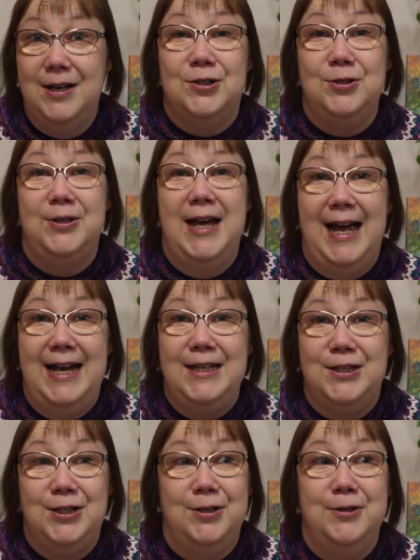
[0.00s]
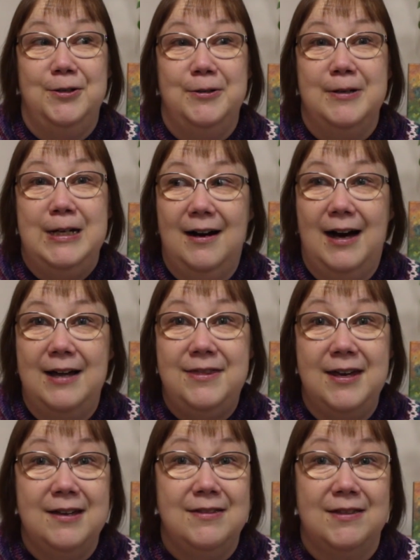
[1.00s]
today too. I
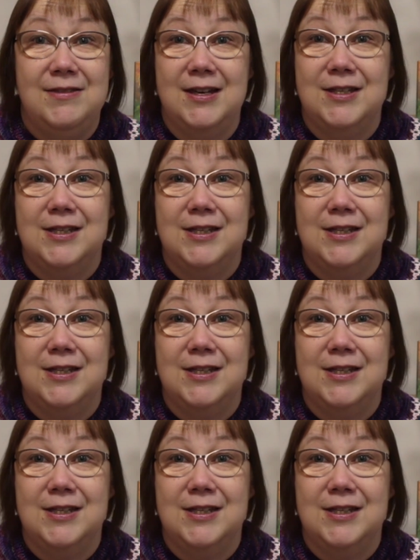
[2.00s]
think that